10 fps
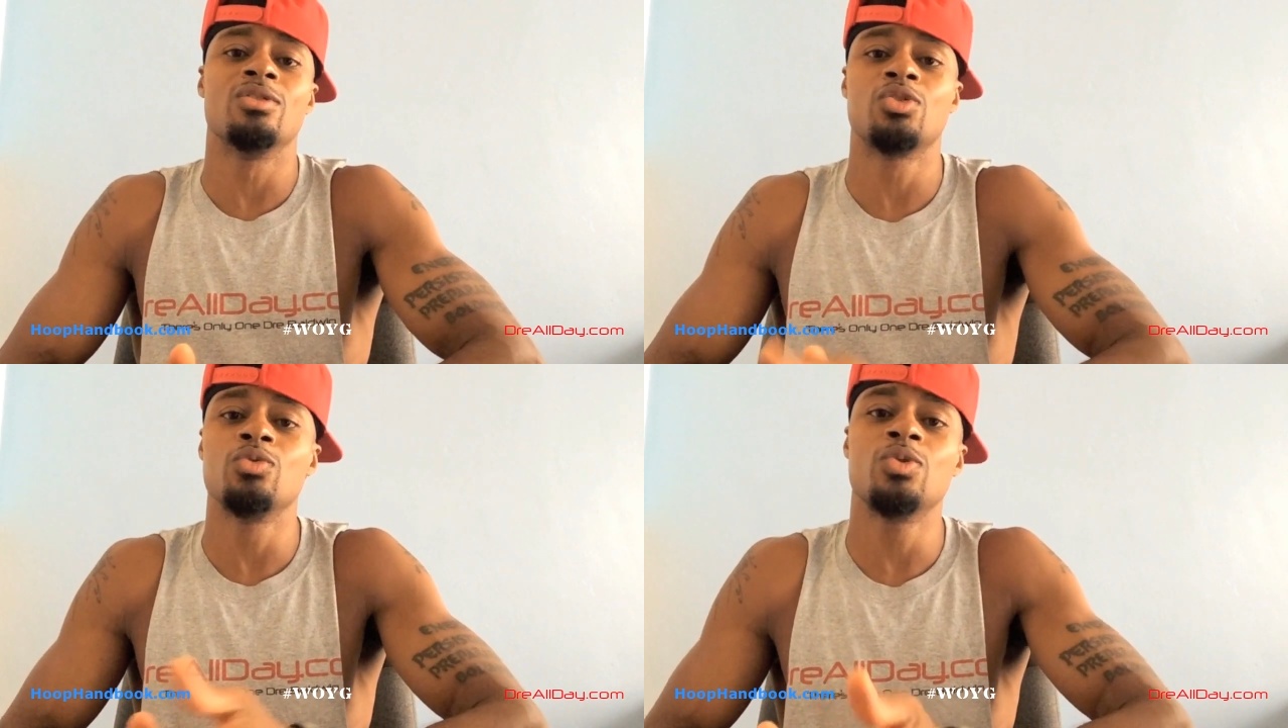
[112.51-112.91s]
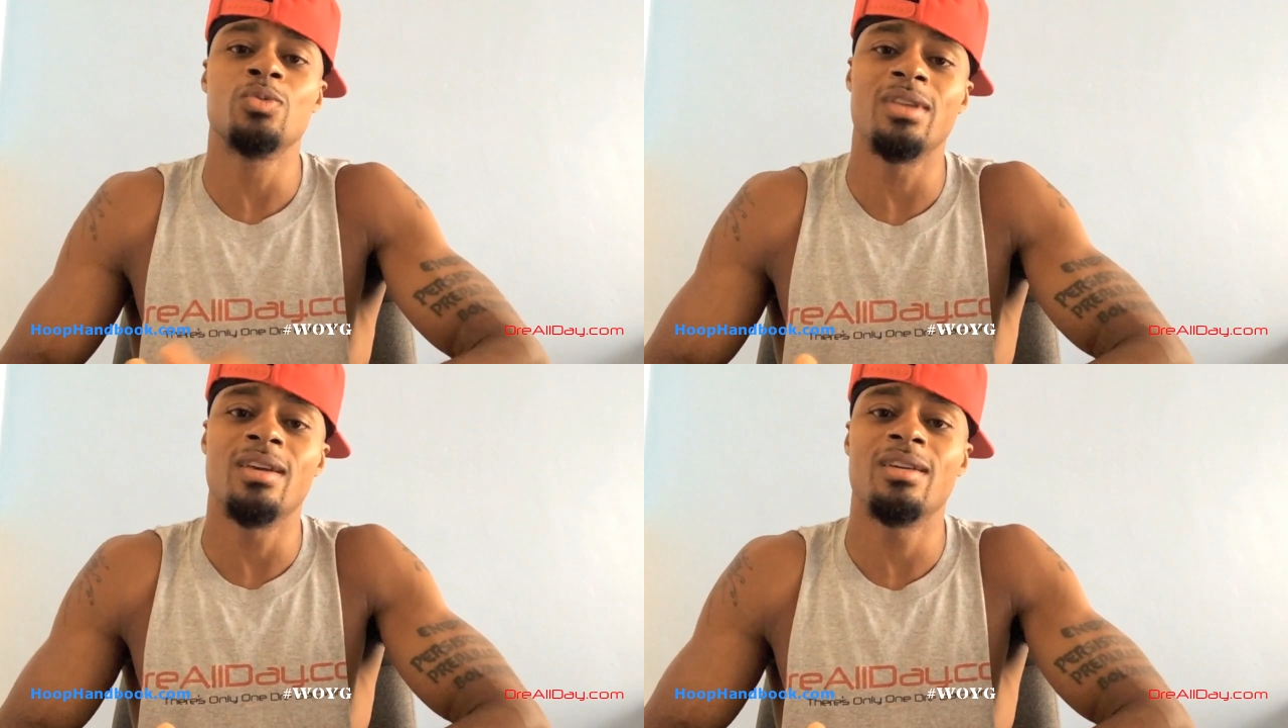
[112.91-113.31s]
shoot
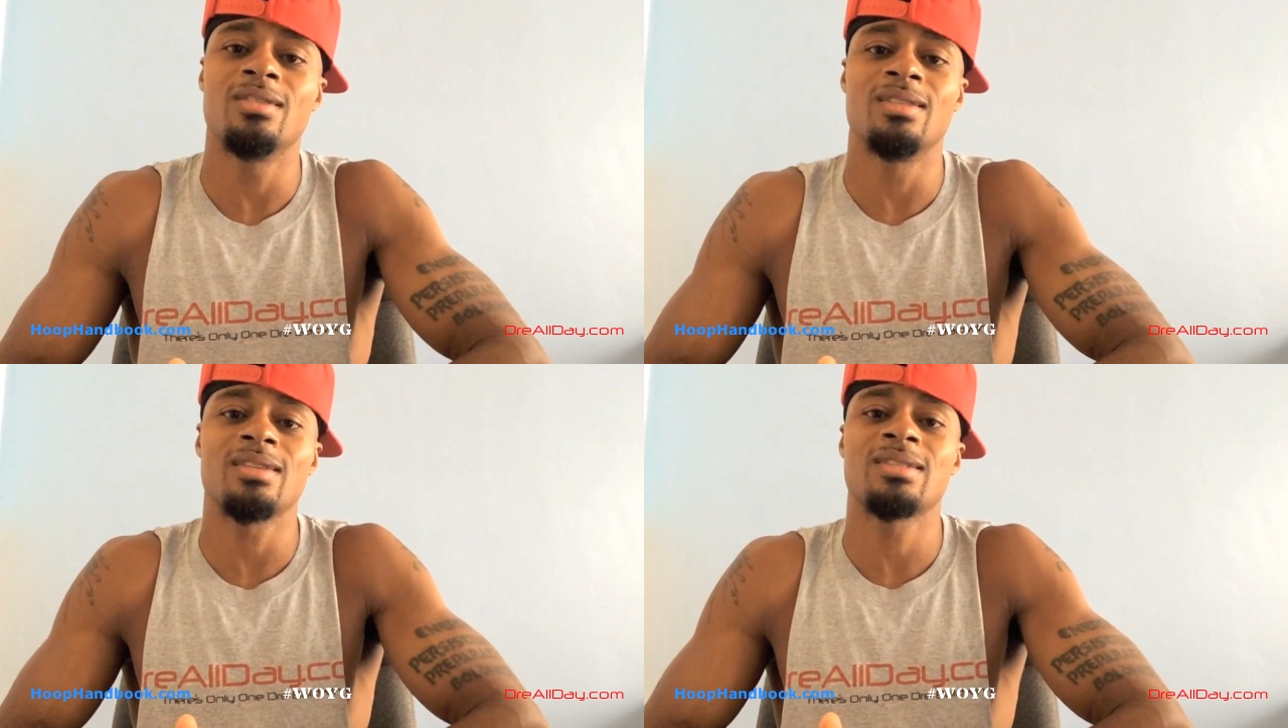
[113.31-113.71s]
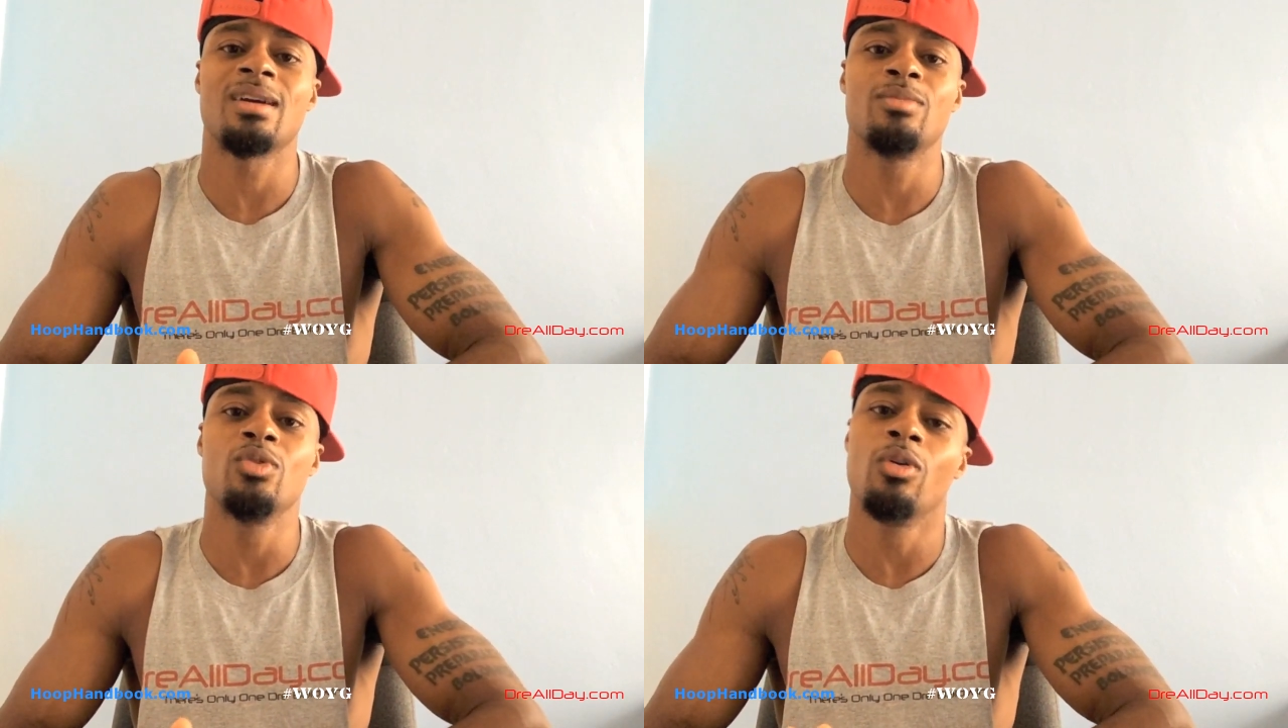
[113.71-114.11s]
you in your head next
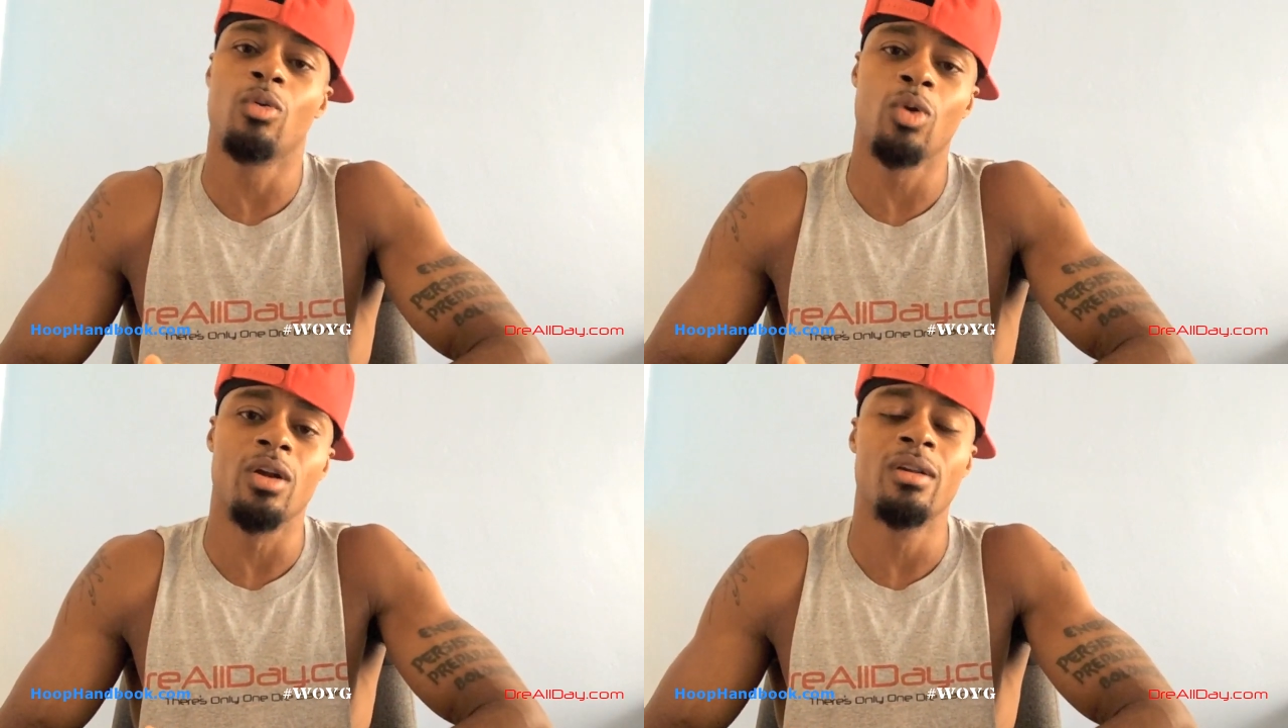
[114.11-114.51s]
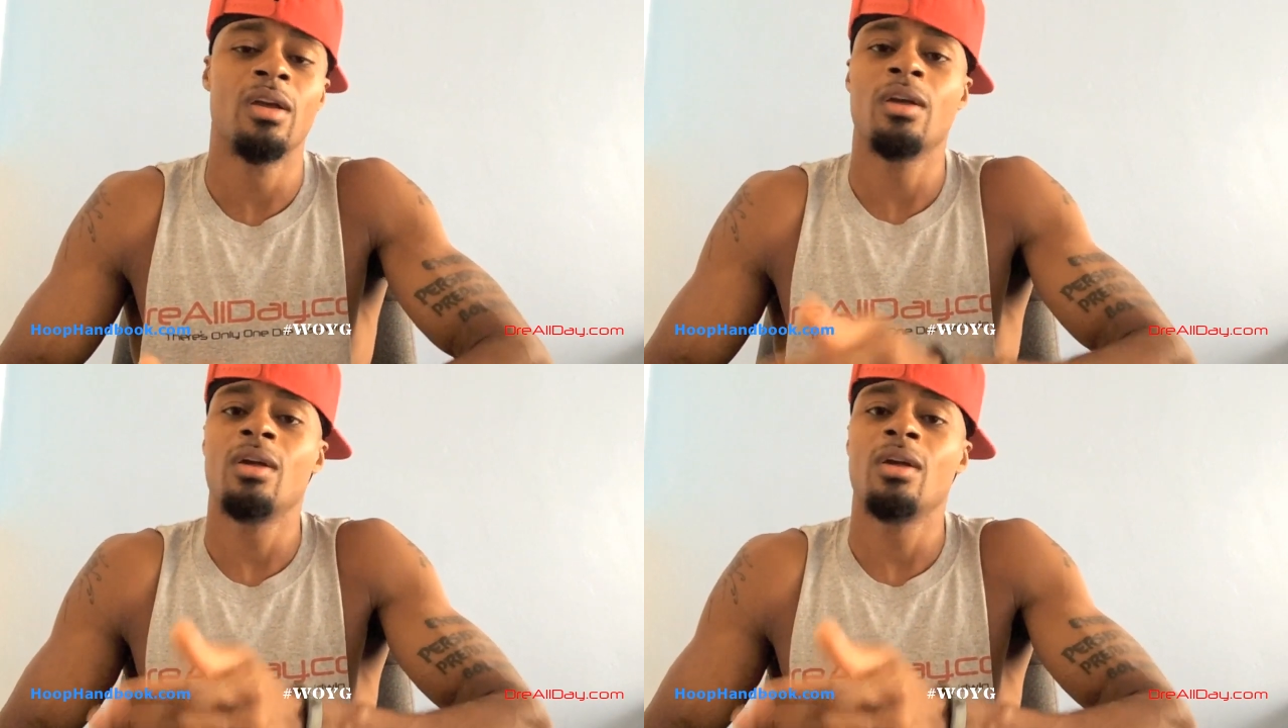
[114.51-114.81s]
time you go to work?